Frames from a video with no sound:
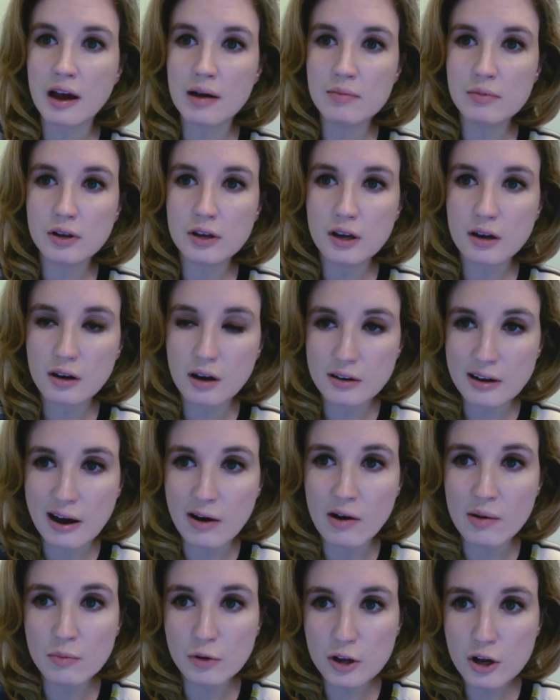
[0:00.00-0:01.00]

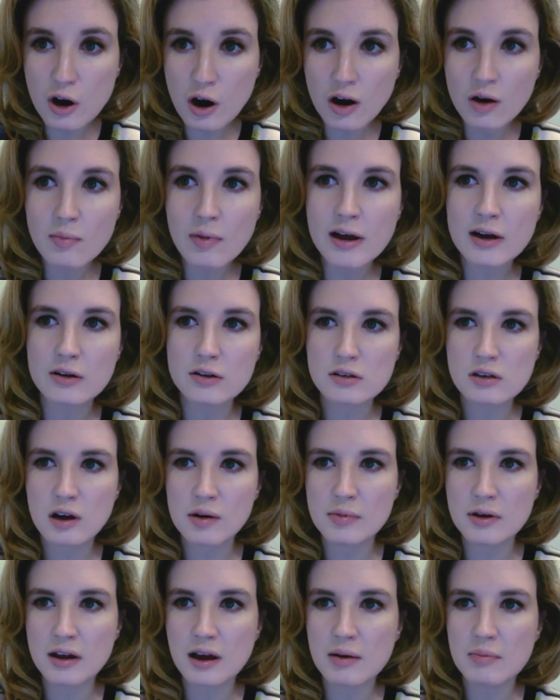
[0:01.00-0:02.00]
Emily Carmichael's
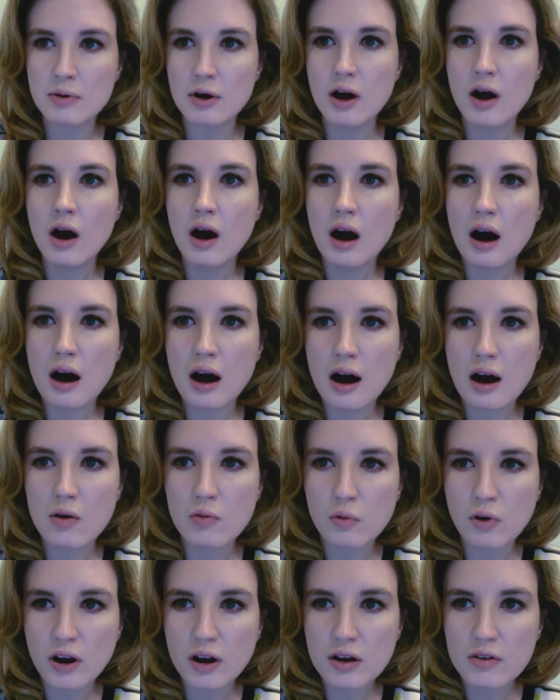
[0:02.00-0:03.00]
coming up,
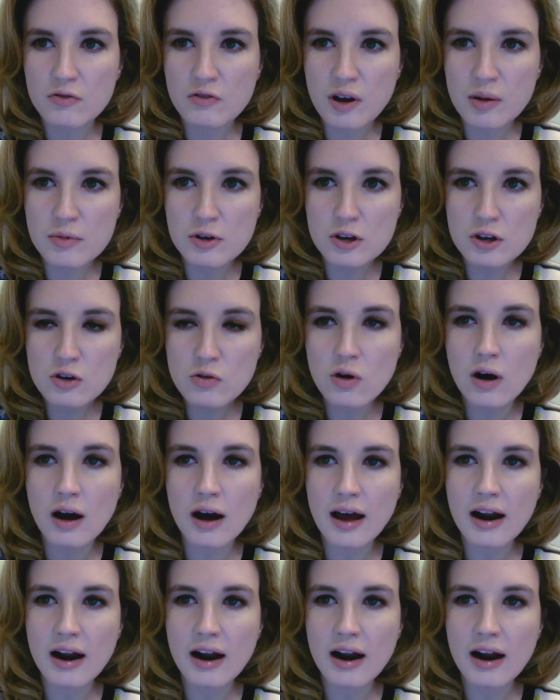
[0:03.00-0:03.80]
Rick Famuyiwa.